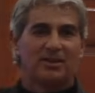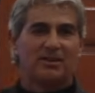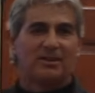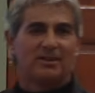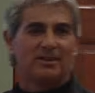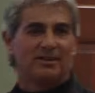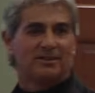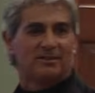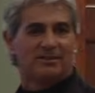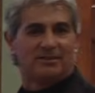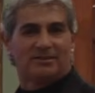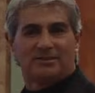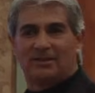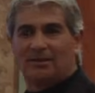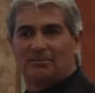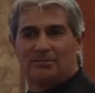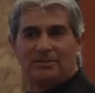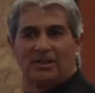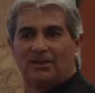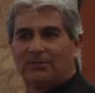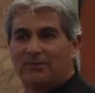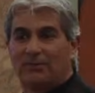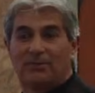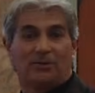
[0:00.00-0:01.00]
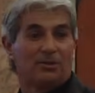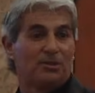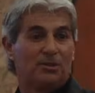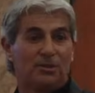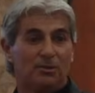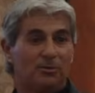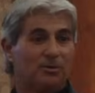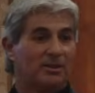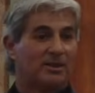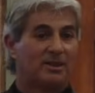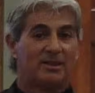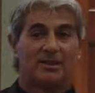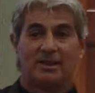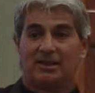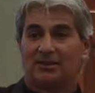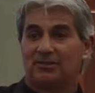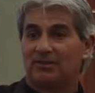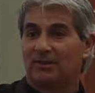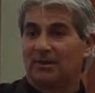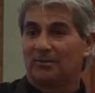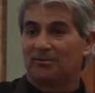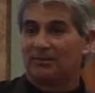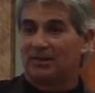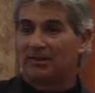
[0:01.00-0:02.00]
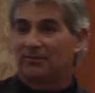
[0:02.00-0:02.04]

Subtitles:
have done something different or you would have done something